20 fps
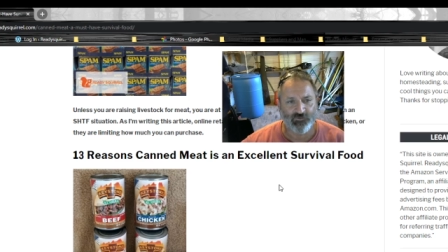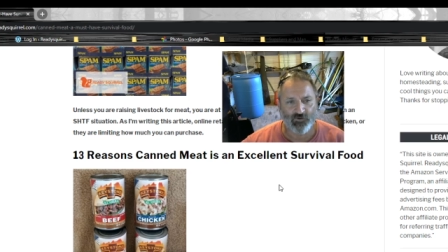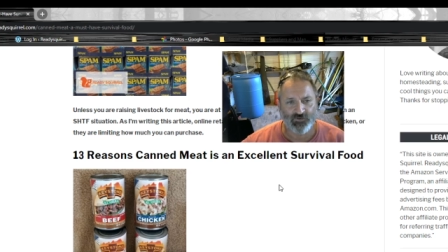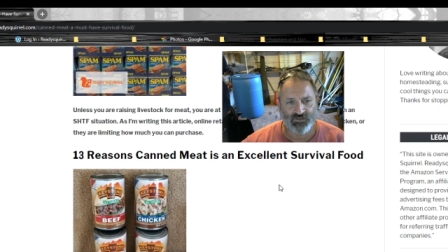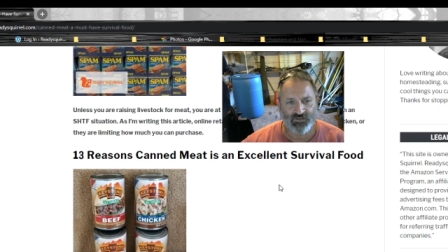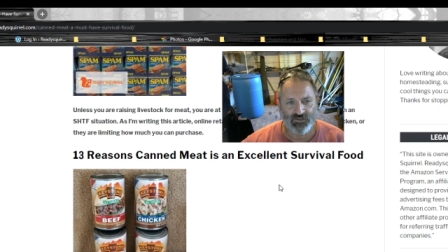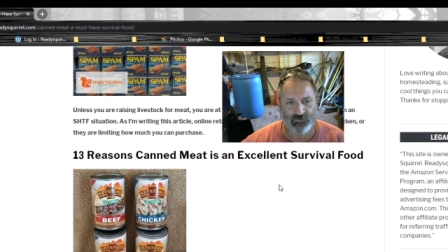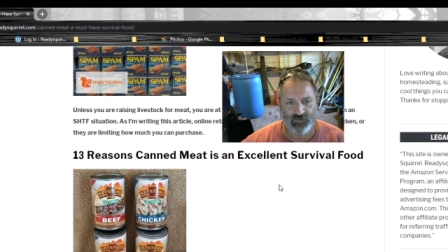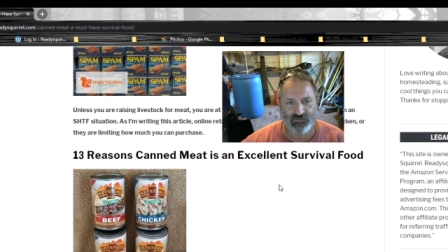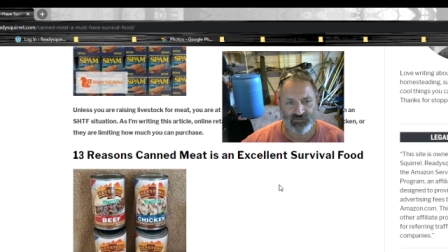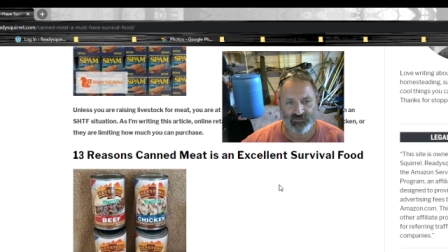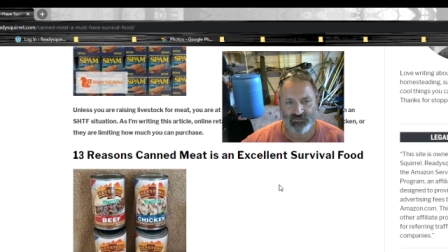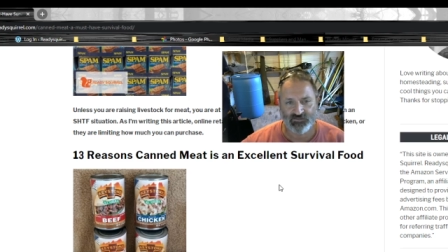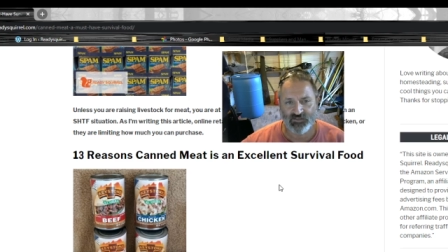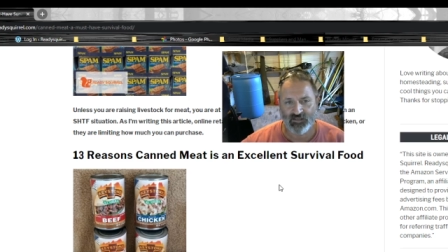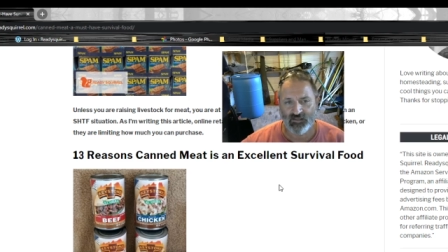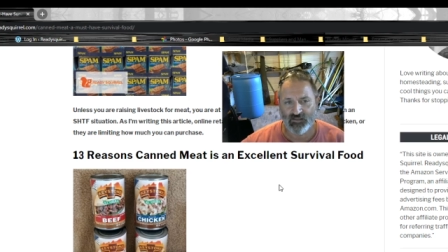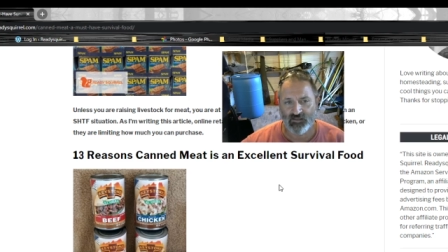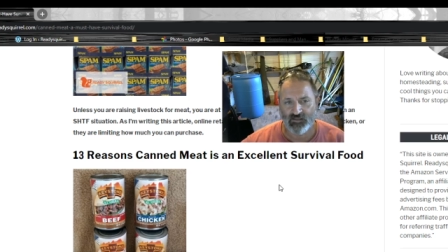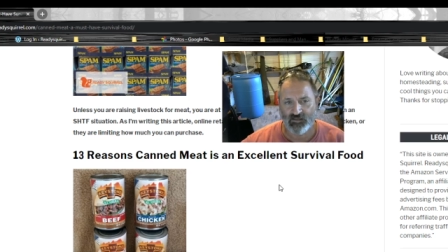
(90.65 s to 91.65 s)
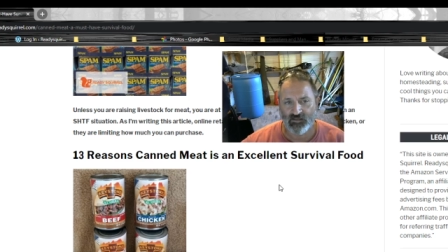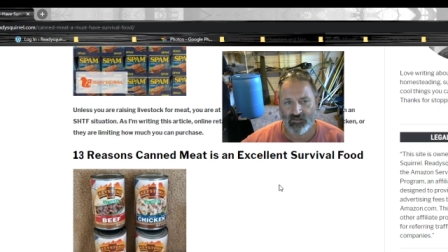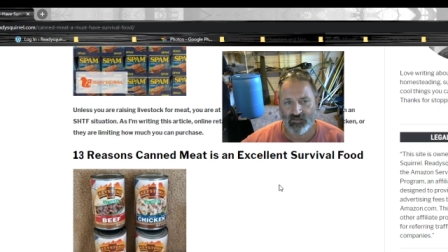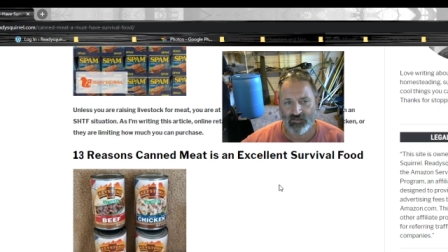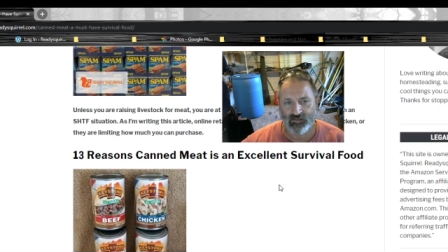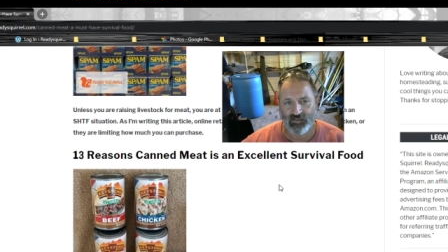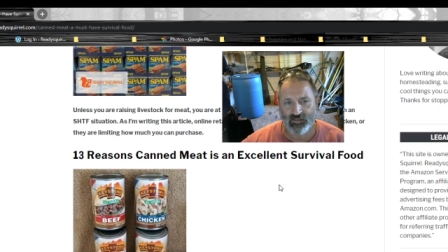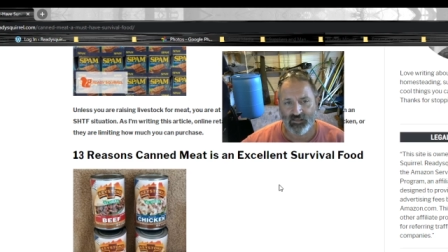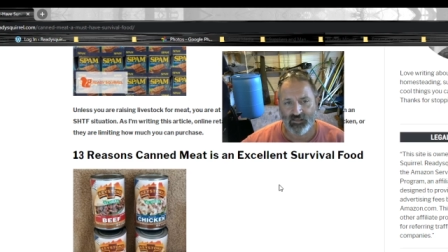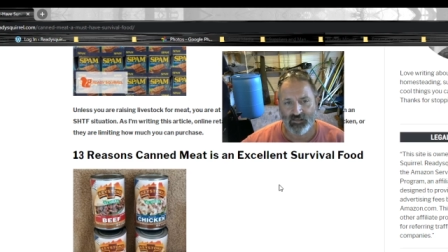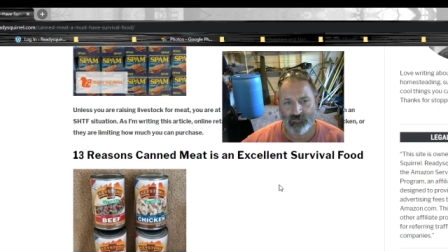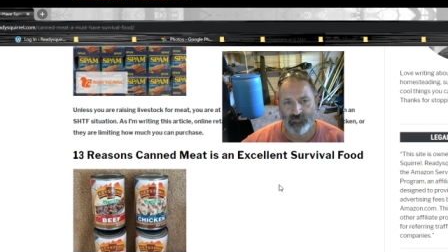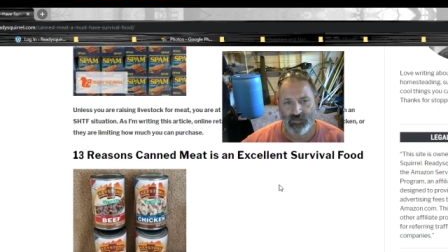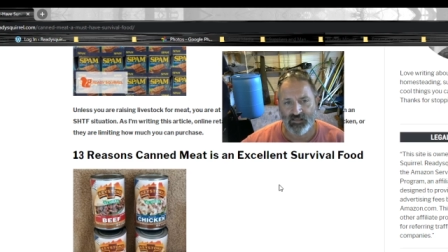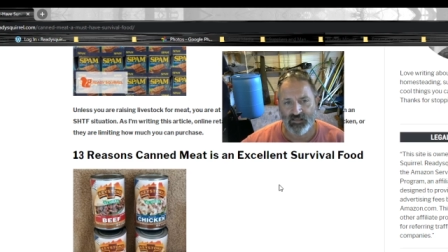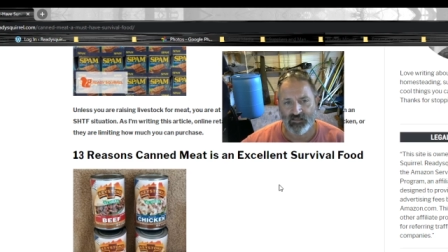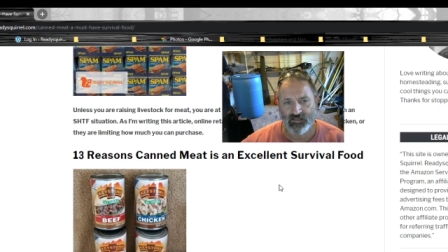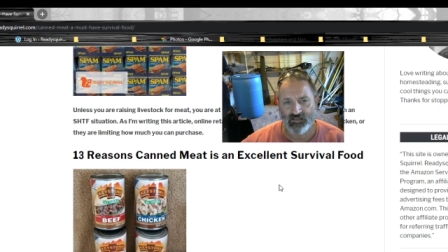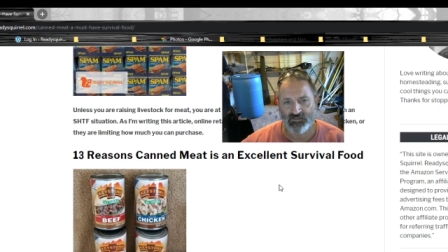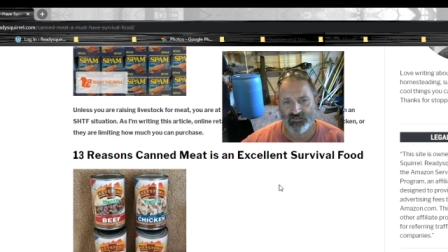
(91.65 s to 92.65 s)
13 reasons can, uh, canned
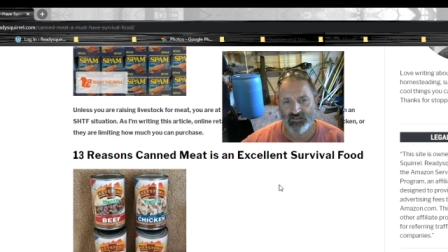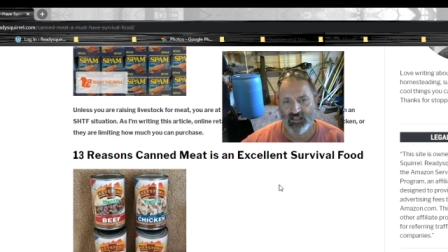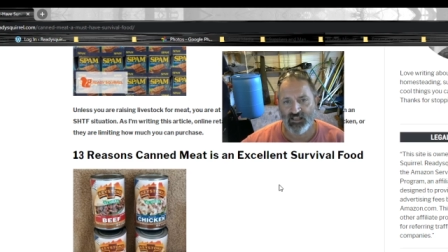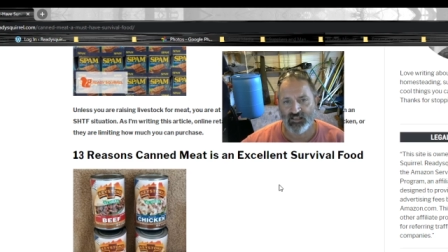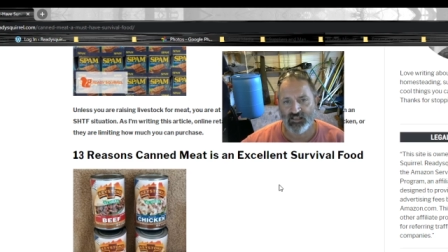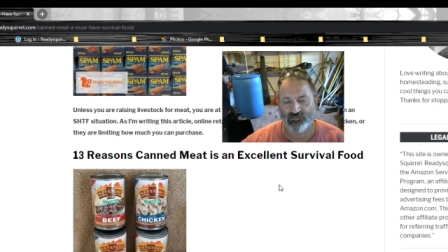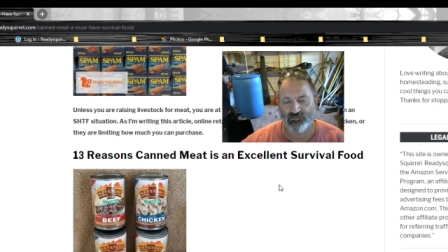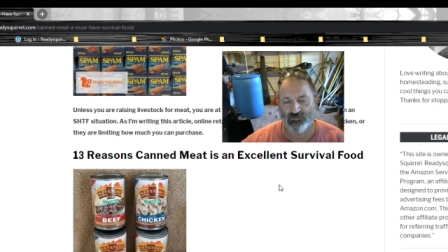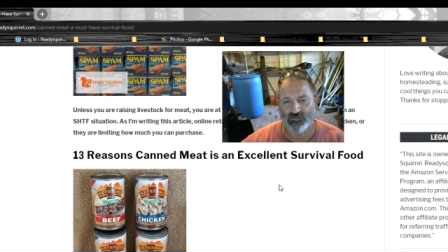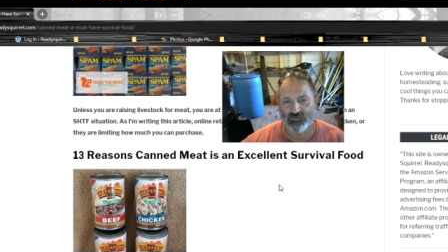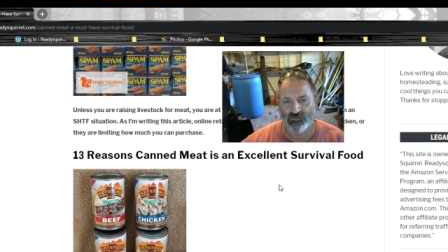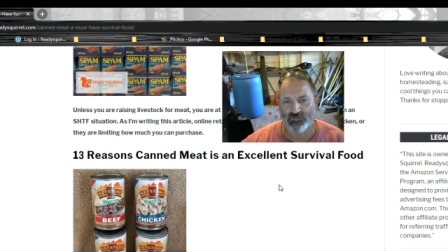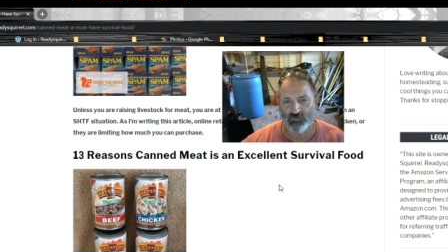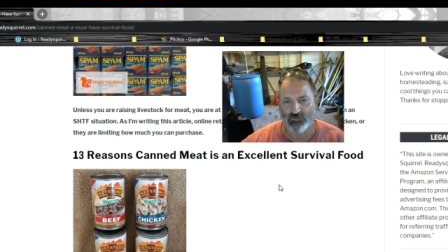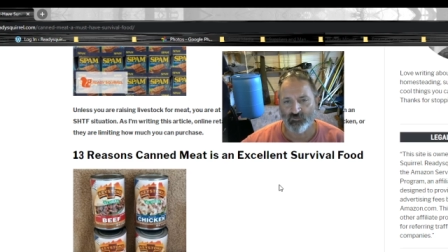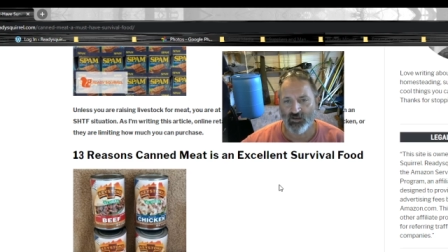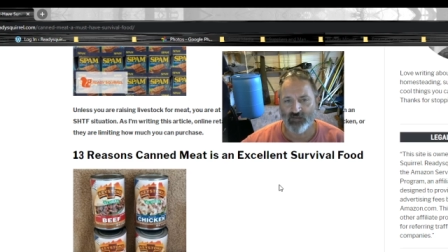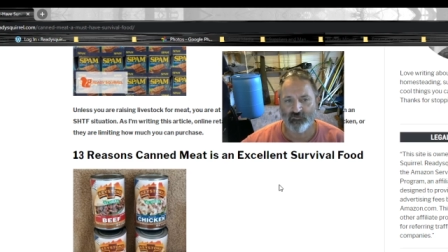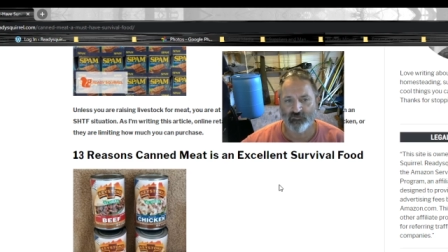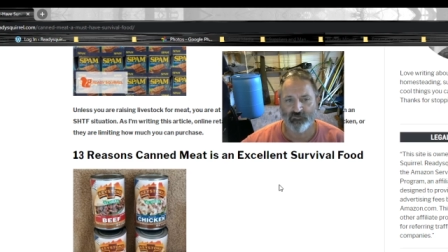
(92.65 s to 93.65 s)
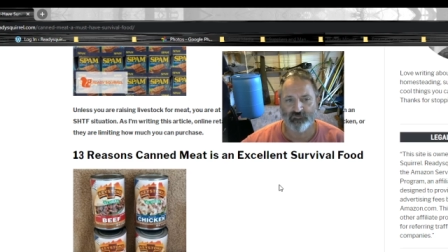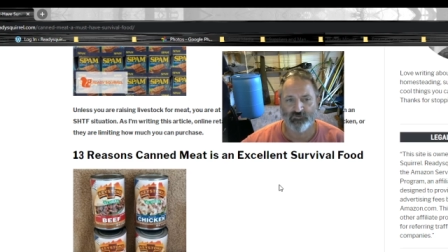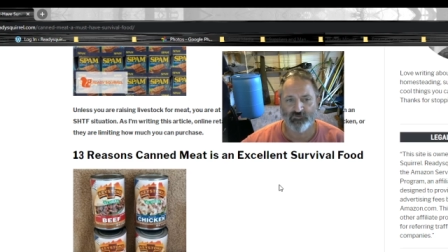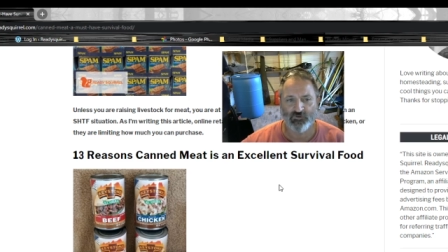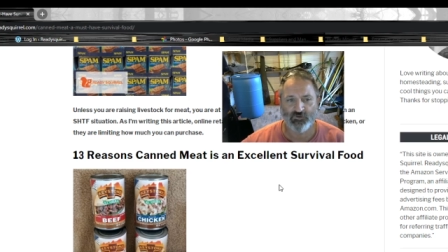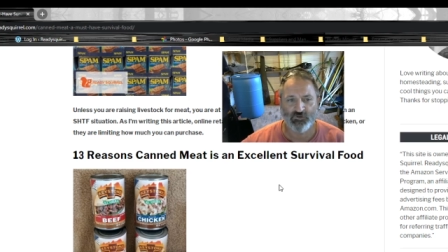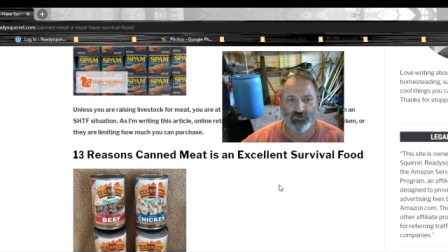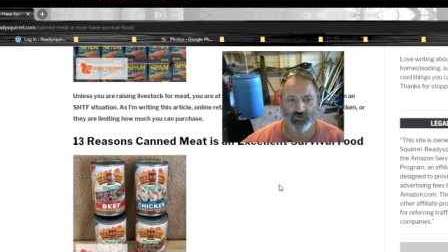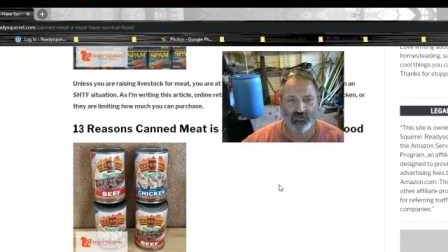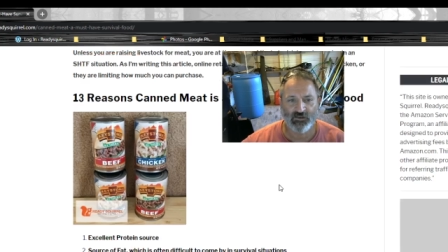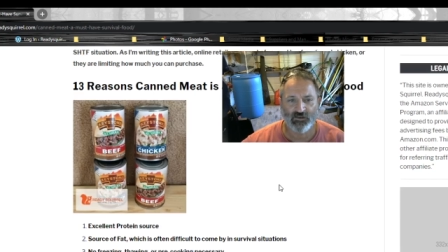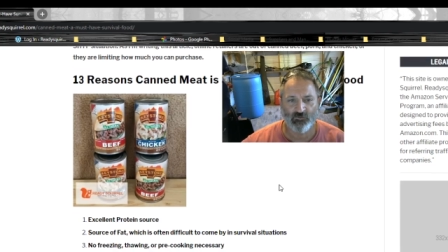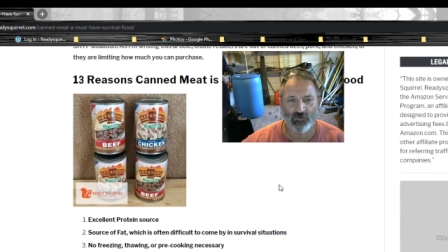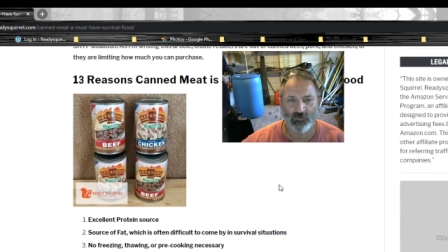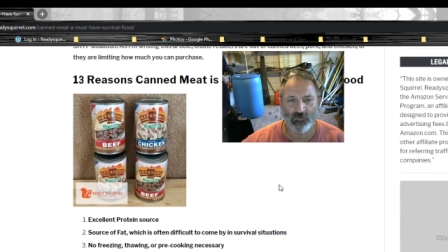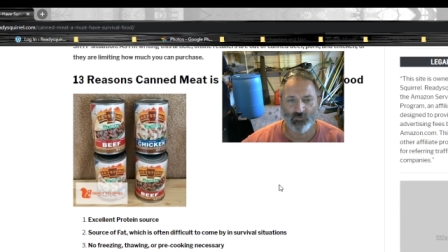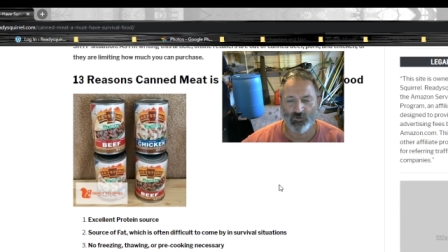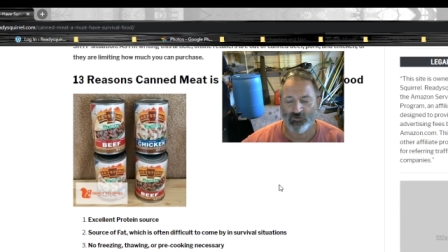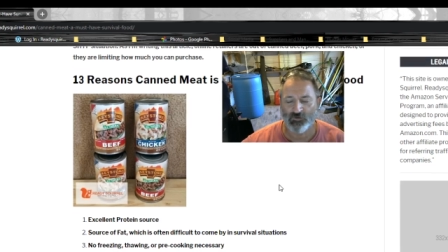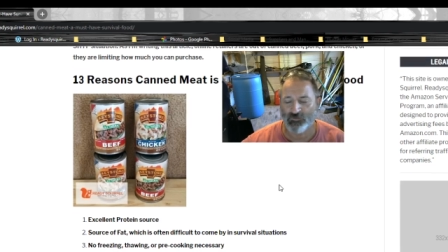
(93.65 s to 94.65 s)
meat is an excellent survival food. And
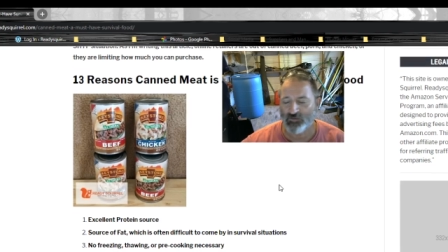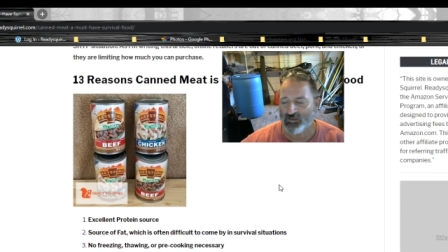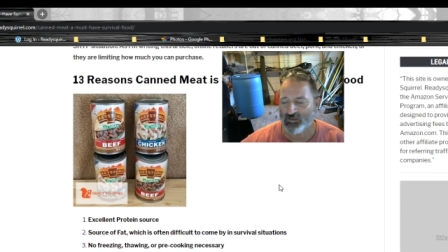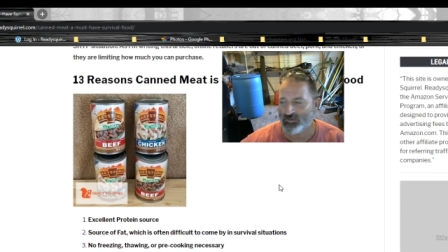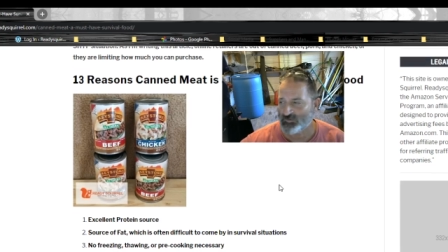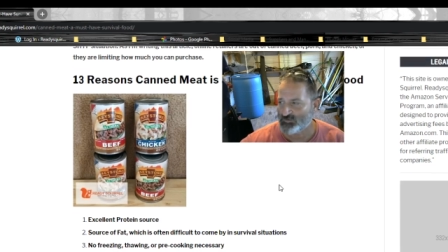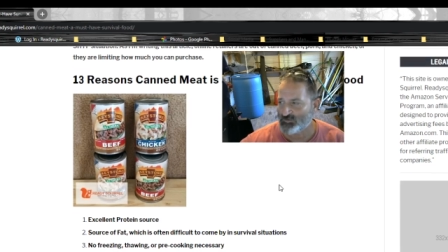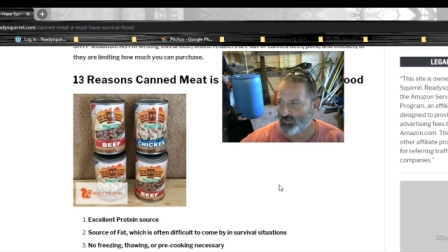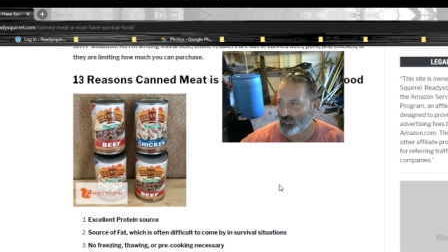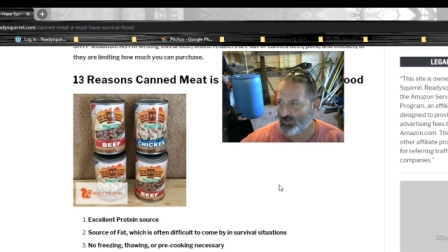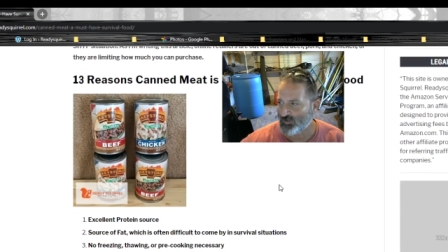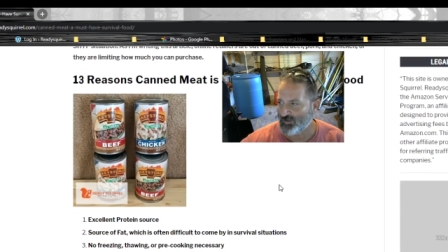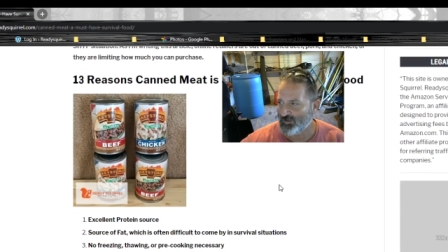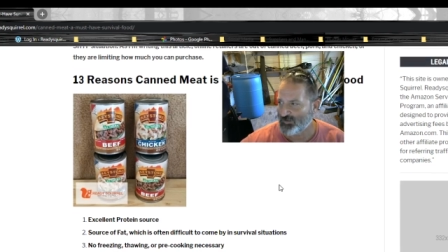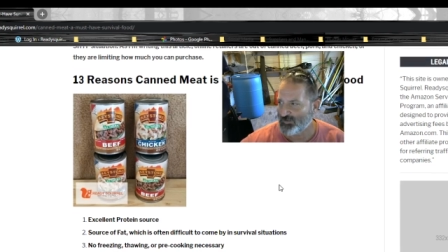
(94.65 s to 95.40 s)
one more thing, sorry.